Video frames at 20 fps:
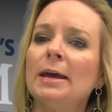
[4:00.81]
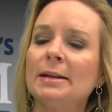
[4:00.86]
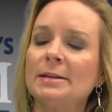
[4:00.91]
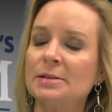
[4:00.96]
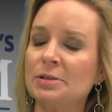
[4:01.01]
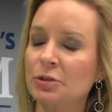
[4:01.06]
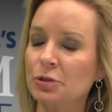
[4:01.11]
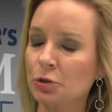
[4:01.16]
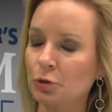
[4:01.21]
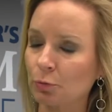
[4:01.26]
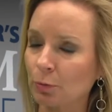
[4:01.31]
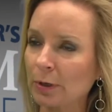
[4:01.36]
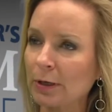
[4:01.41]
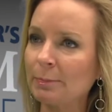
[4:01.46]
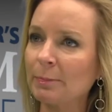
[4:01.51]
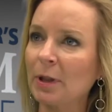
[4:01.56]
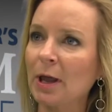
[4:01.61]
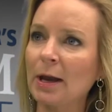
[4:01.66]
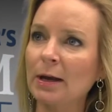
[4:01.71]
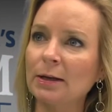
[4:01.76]
it's
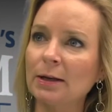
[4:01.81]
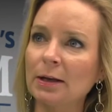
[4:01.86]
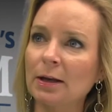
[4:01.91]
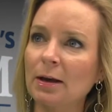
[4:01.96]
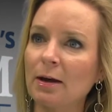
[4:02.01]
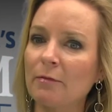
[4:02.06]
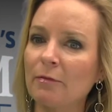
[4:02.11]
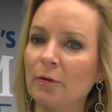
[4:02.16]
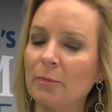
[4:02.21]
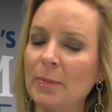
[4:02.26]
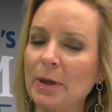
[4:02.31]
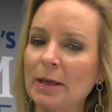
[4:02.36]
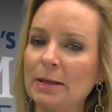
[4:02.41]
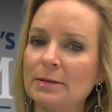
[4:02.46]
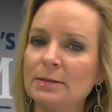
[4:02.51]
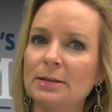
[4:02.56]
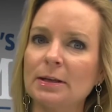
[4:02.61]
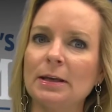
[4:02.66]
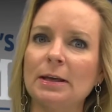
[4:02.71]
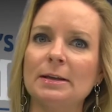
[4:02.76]
streamlining
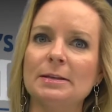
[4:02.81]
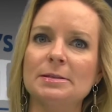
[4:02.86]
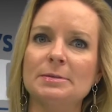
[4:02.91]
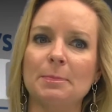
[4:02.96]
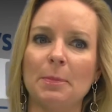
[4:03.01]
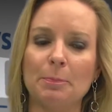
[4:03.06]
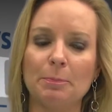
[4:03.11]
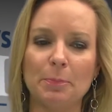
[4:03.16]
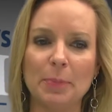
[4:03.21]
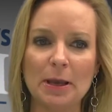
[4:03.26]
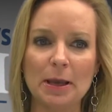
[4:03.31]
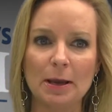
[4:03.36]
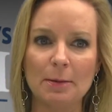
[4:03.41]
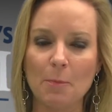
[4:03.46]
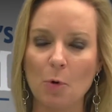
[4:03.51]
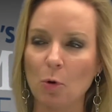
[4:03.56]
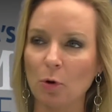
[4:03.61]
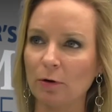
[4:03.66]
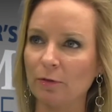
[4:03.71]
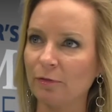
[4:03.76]
government, it's being
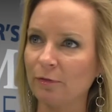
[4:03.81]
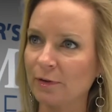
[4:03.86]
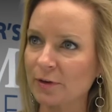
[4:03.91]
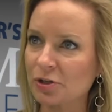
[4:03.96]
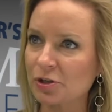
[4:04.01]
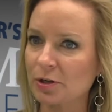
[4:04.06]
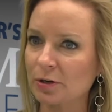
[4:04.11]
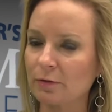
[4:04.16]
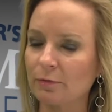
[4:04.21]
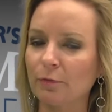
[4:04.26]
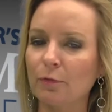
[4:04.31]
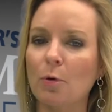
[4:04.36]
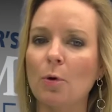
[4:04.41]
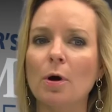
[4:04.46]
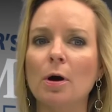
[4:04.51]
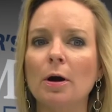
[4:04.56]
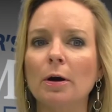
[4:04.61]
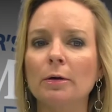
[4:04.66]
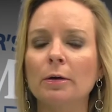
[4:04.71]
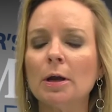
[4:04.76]
more efficient
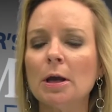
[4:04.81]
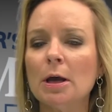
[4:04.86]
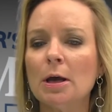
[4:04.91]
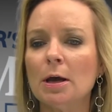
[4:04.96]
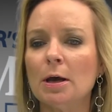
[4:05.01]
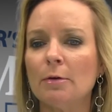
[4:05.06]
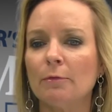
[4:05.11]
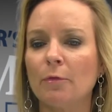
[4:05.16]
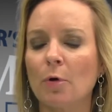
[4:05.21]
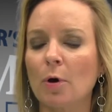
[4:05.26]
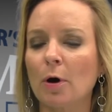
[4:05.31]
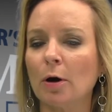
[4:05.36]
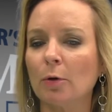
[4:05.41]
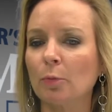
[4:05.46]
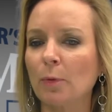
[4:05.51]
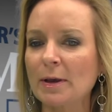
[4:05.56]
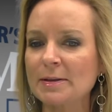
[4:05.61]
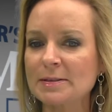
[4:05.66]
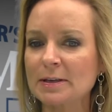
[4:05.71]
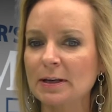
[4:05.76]
for our
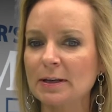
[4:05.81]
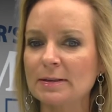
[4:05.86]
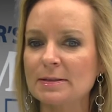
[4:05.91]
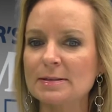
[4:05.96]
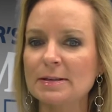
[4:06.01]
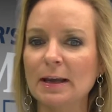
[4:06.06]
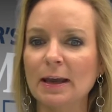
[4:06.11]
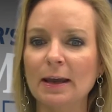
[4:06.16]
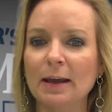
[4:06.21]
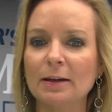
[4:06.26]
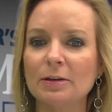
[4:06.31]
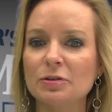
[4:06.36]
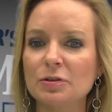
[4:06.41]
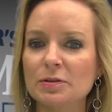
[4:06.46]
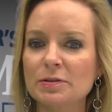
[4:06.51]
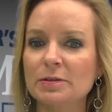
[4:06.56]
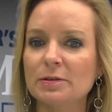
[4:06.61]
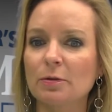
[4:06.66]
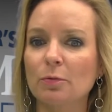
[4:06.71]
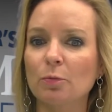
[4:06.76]
residents, and
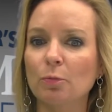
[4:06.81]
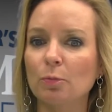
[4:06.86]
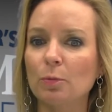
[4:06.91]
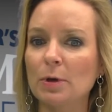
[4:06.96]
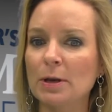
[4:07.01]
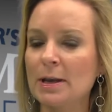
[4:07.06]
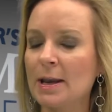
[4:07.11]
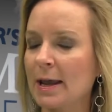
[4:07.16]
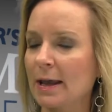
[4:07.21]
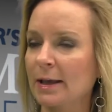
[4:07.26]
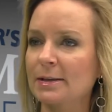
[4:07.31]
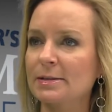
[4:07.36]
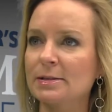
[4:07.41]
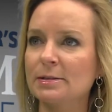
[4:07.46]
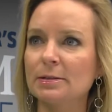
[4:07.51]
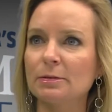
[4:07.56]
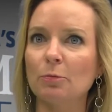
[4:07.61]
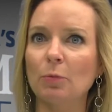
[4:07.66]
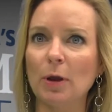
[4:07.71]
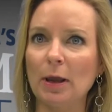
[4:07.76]
just the
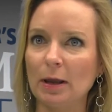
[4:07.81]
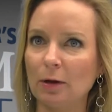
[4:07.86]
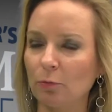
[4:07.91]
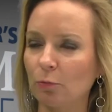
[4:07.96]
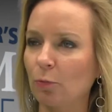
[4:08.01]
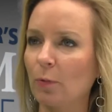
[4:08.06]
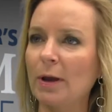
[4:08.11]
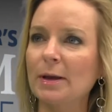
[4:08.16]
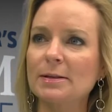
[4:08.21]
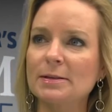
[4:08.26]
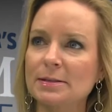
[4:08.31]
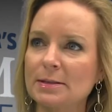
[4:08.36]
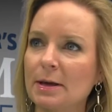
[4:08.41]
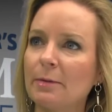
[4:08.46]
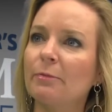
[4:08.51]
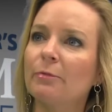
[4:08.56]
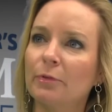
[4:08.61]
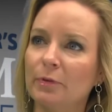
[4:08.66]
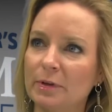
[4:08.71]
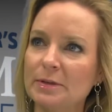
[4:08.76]
next and right
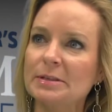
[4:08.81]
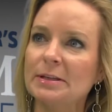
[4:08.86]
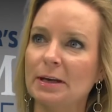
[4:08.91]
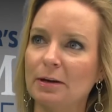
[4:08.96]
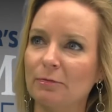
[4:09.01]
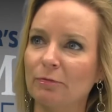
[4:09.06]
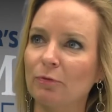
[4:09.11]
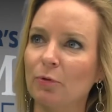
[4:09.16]
step for the state of